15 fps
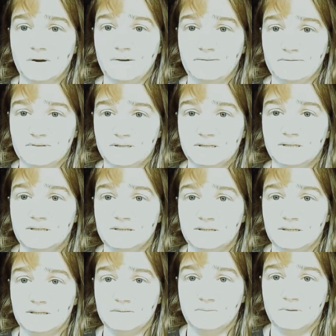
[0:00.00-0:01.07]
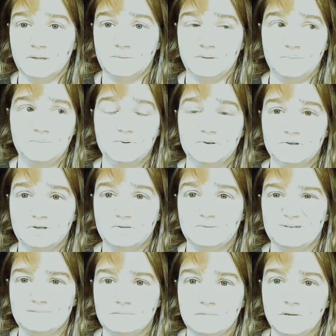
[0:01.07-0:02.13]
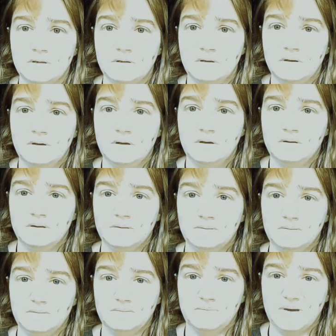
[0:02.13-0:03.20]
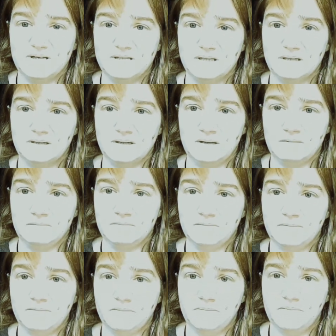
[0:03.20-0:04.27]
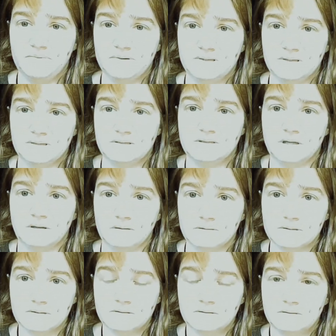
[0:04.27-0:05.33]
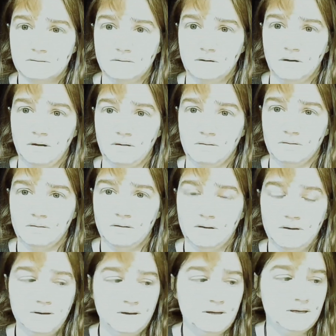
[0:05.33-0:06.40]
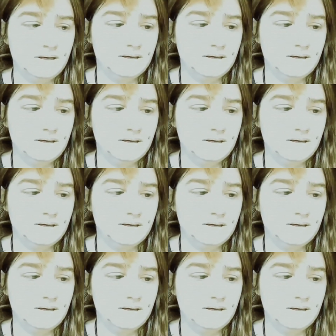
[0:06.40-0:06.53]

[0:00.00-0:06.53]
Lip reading: underground facilities where they put you in basically prison cells, you know.